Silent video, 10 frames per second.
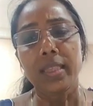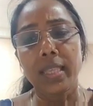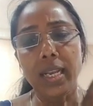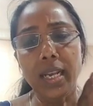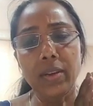
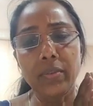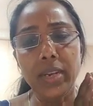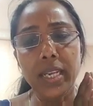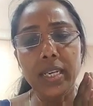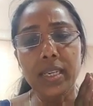There are
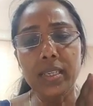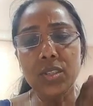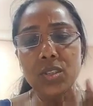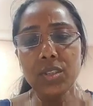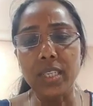
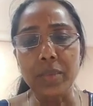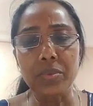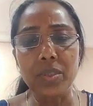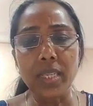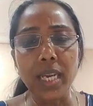various
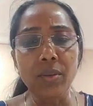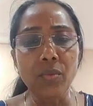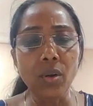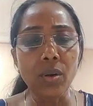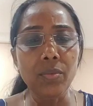steps
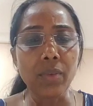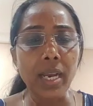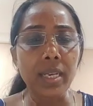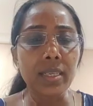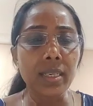involved
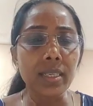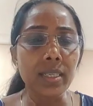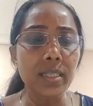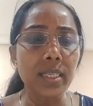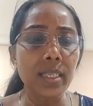while
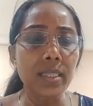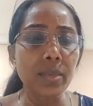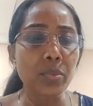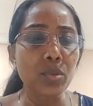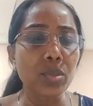conducting
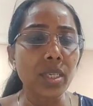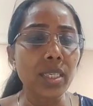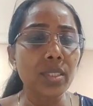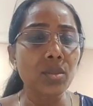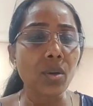the
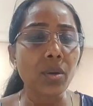proceedings